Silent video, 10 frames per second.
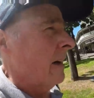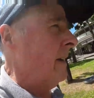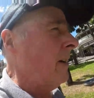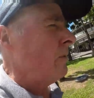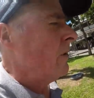
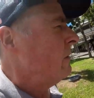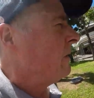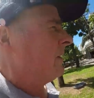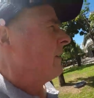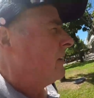know Woolworths
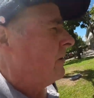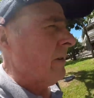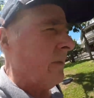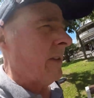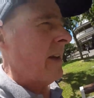got
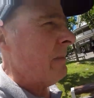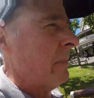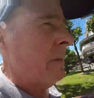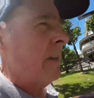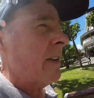caught for that.
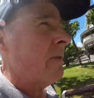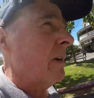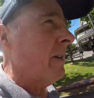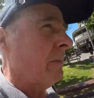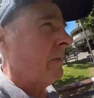Maybe that's
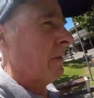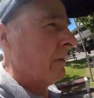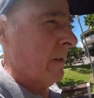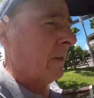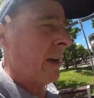why
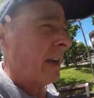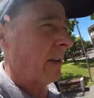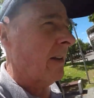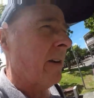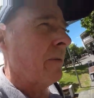the, she acted
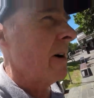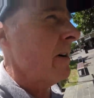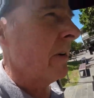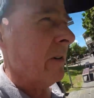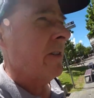like a
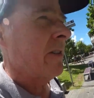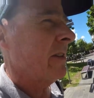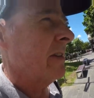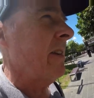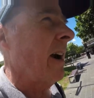robot. She's
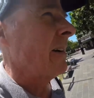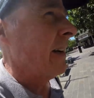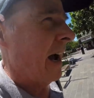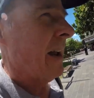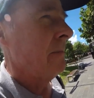totally
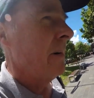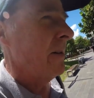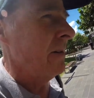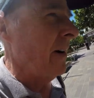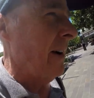
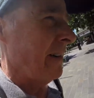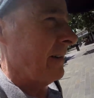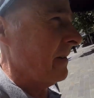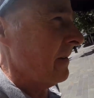unmotivated.